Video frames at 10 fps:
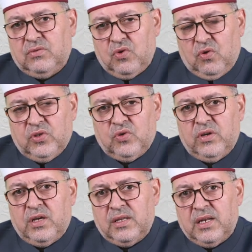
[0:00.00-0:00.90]
told you
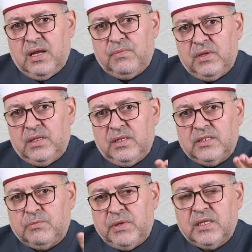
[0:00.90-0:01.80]
earlier in
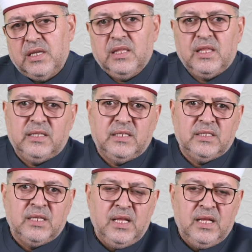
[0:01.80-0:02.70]
speaking, that
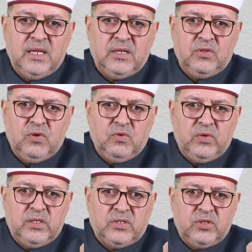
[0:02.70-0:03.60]
is,
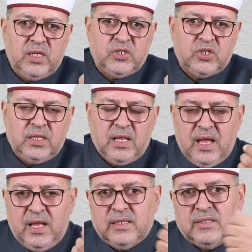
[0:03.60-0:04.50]
intonation
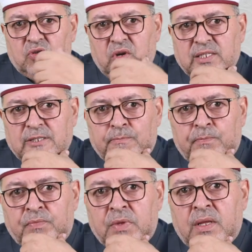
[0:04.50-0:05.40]
and stress.
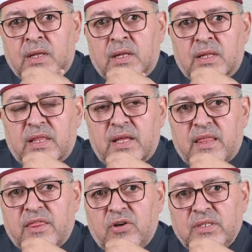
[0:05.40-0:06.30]
The
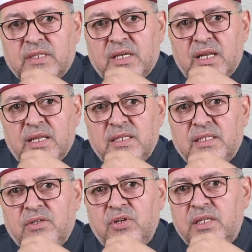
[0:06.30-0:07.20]
third skill
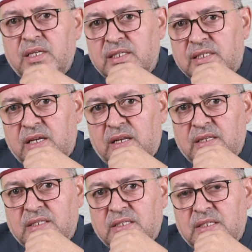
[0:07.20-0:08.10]
is reading
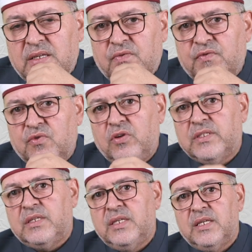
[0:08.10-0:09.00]
skills. Of
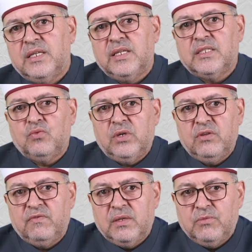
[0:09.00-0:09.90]
course, reading is
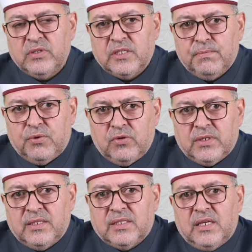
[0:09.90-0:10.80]
one of the most
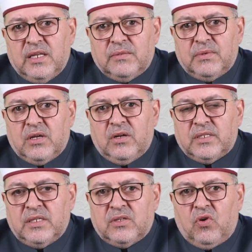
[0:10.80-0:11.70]
important skills
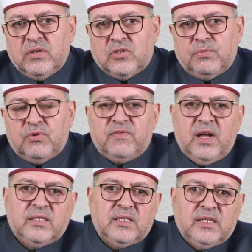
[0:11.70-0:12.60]
because it also
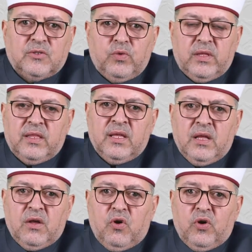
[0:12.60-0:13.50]
provides us with,
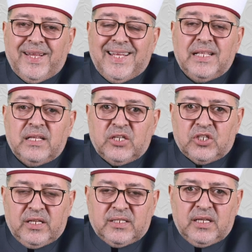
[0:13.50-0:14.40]
or
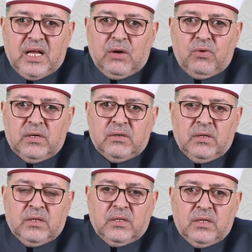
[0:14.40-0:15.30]
enrich, let's say, our
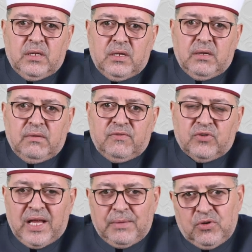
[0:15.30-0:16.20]

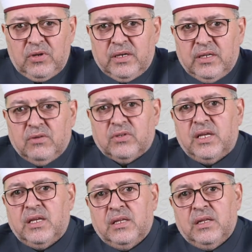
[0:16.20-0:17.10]
vocabulary,
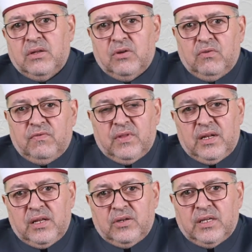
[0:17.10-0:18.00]
okay, of the
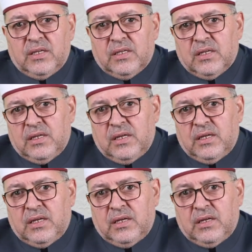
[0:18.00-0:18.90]
learning
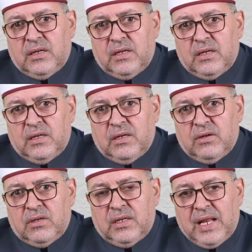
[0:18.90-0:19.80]

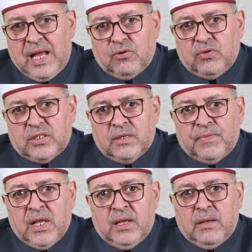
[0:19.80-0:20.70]
language.
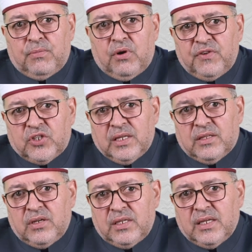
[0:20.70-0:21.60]

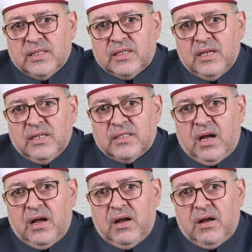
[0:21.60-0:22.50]
Proficient reading skills
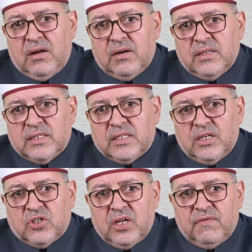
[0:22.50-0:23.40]
are
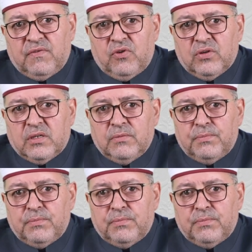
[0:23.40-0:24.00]
essential for